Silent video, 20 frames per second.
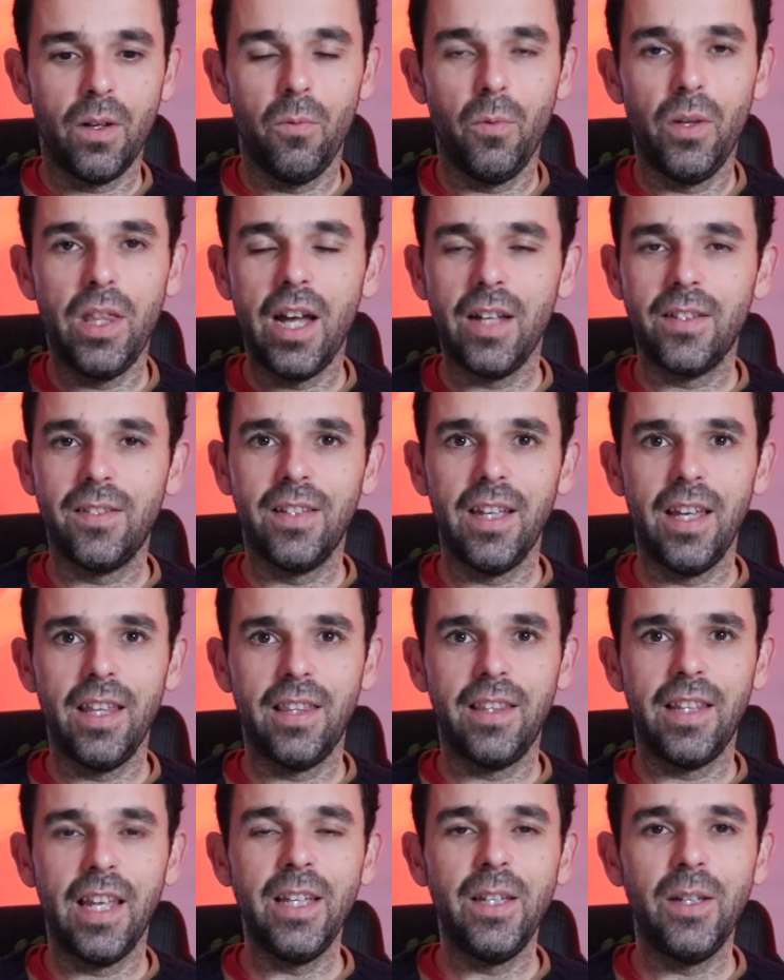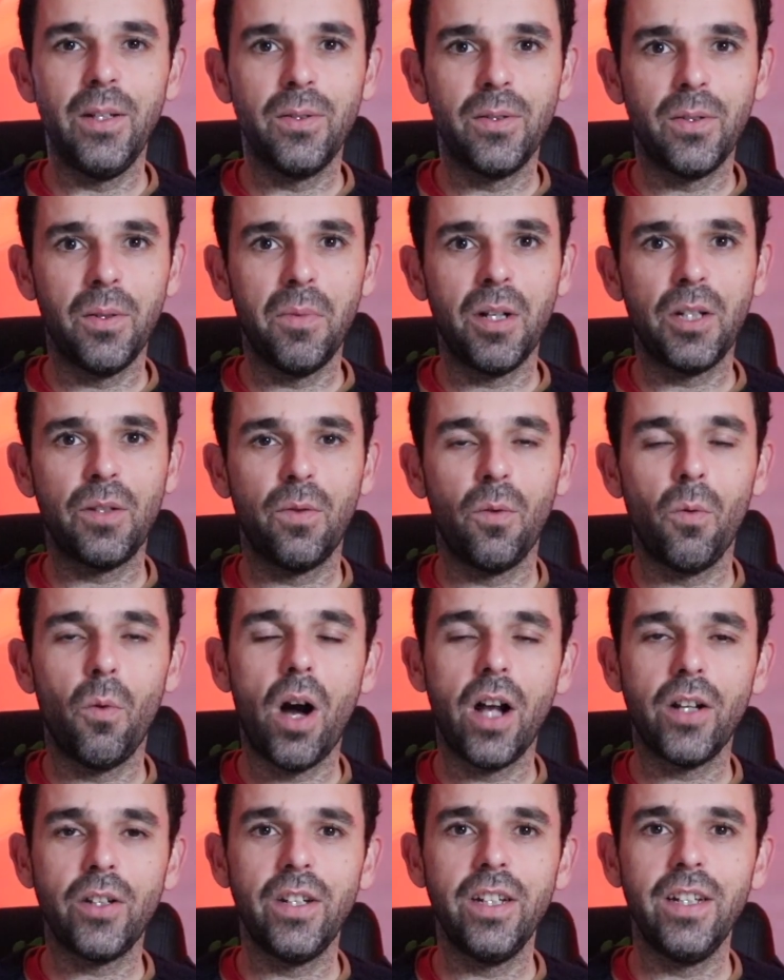With that said, thank you so much for
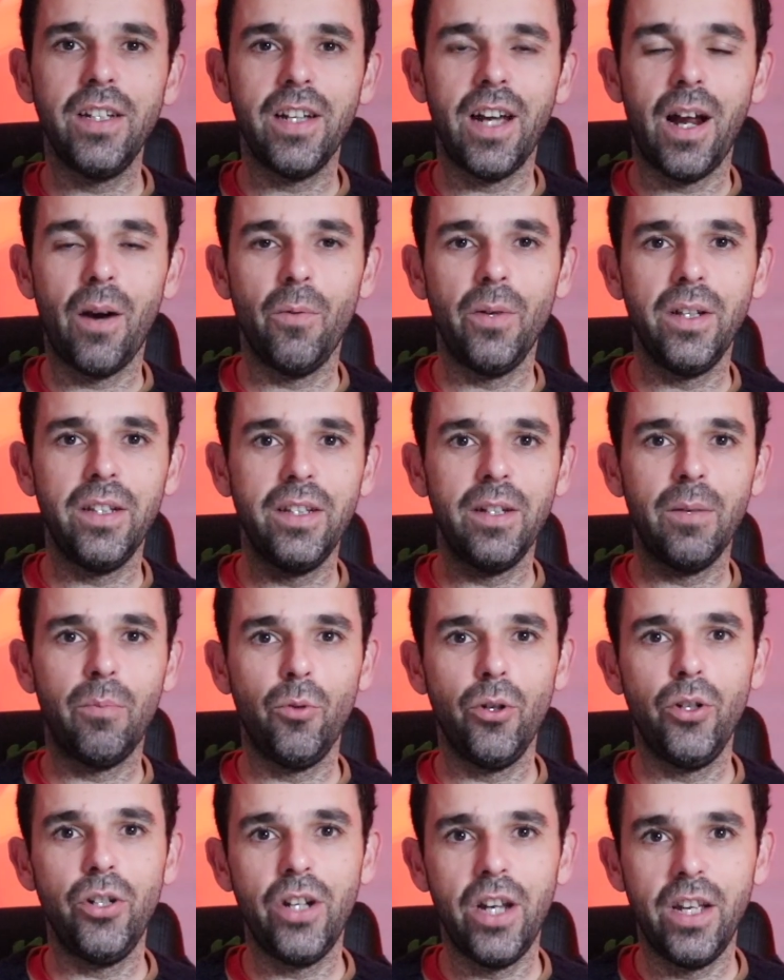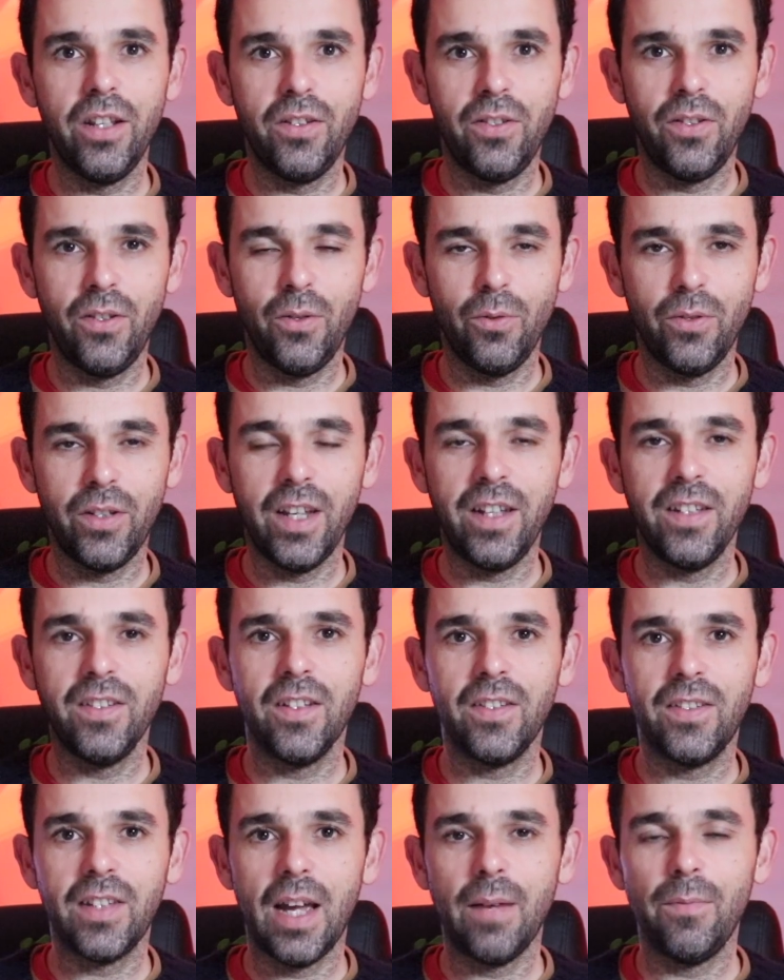watching. I really appreciate you taking
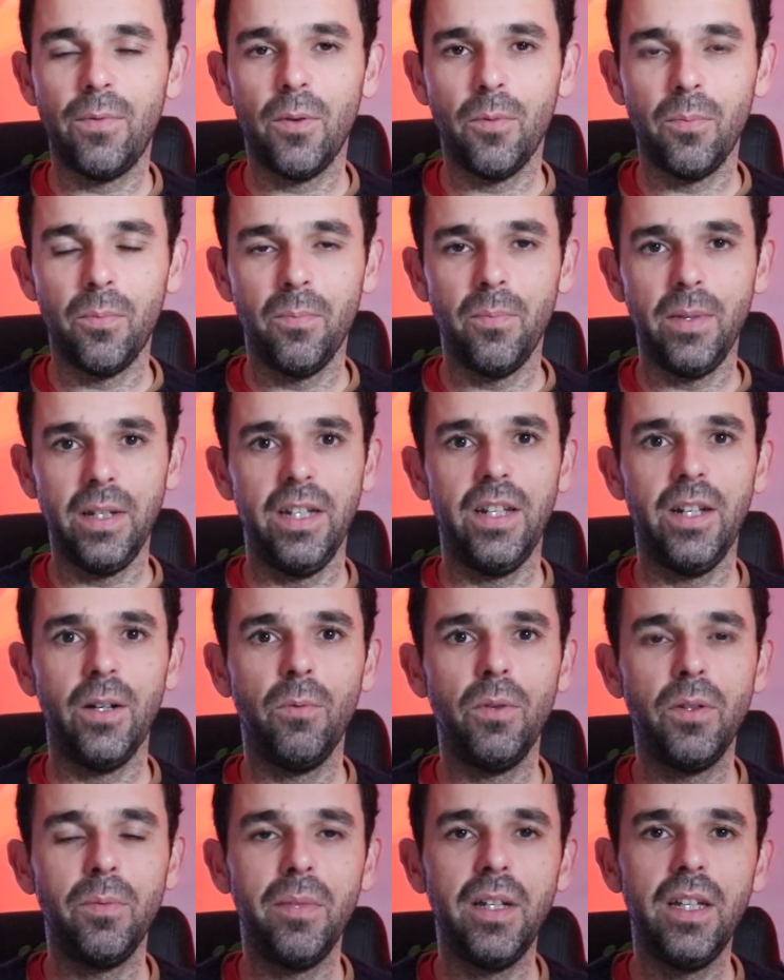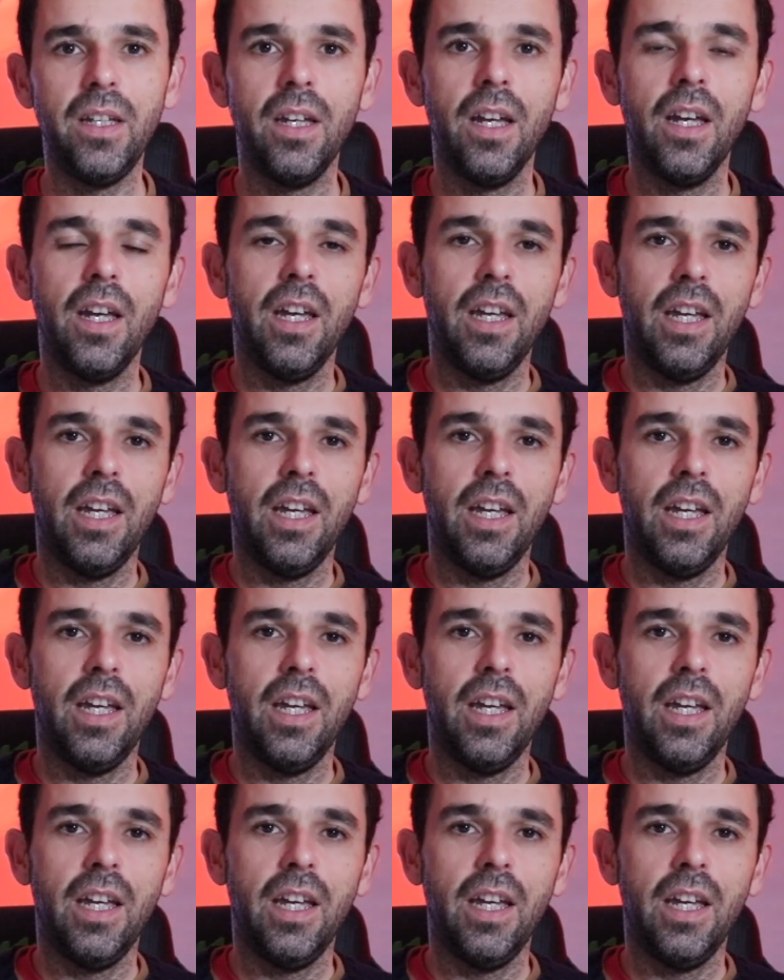the time for being here with me.